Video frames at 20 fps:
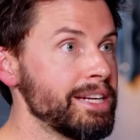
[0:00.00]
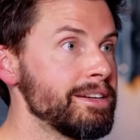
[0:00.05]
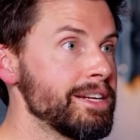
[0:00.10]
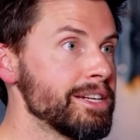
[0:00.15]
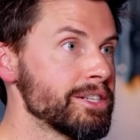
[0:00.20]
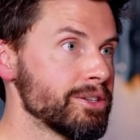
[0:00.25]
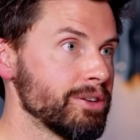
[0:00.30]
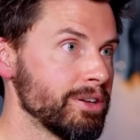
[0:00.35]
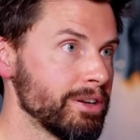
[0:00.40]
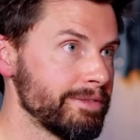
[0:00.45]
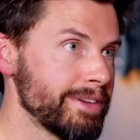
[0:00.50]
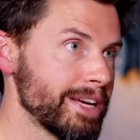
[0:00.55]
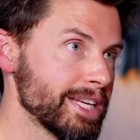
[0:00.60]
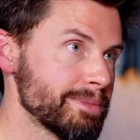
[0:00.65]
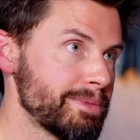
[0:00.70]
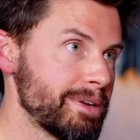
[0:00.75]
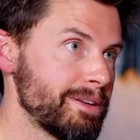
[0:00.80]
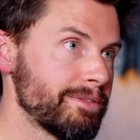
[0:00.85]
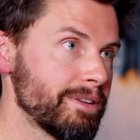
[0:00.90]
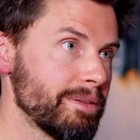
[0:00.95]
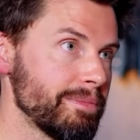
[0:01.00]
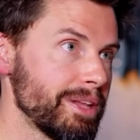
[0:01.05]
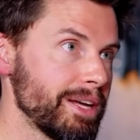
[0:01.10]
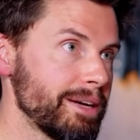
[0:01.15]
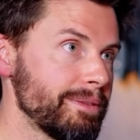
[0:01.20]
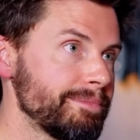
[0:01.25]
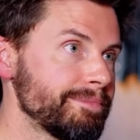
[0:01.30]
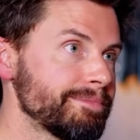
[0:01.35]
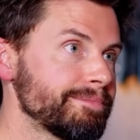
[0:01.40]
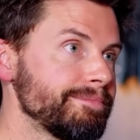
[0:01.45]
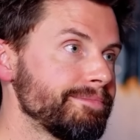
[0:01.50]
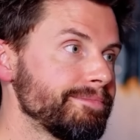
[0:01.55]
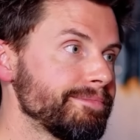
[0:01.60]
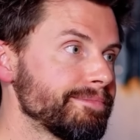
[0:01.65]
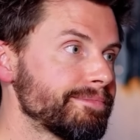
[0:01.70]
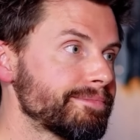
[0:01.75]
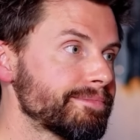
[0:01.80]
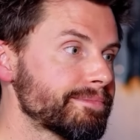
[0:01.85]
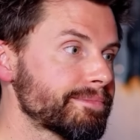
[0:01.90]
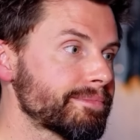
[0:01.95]
initial investment from them
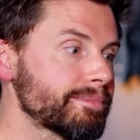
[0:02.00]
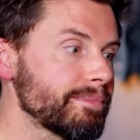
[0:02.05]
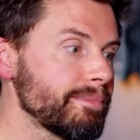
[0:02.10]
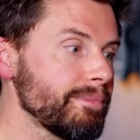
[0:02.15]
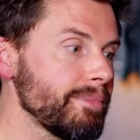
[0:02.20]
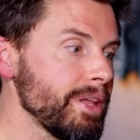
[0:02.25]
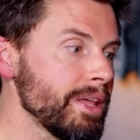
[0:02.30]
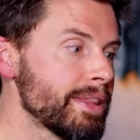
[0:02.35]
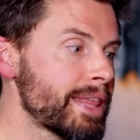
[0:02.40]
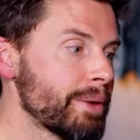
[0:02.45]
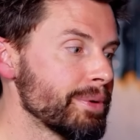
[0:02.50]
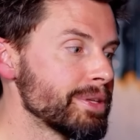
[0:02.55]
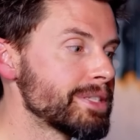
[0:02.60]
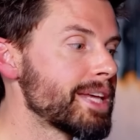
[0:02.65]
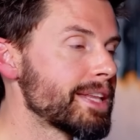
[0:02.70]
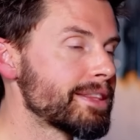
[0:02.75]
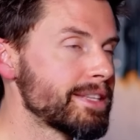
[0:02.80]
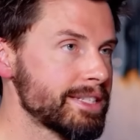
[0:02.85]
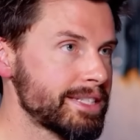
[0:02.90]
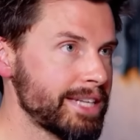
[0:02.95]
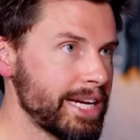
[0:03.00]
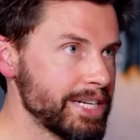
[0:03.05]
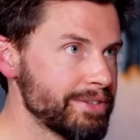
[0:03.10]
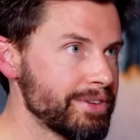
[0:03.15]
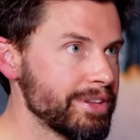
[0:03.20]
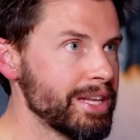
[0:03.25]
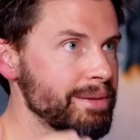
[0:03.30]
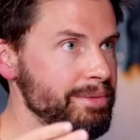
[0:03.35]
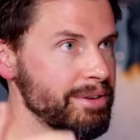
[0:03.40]
that would set the stage for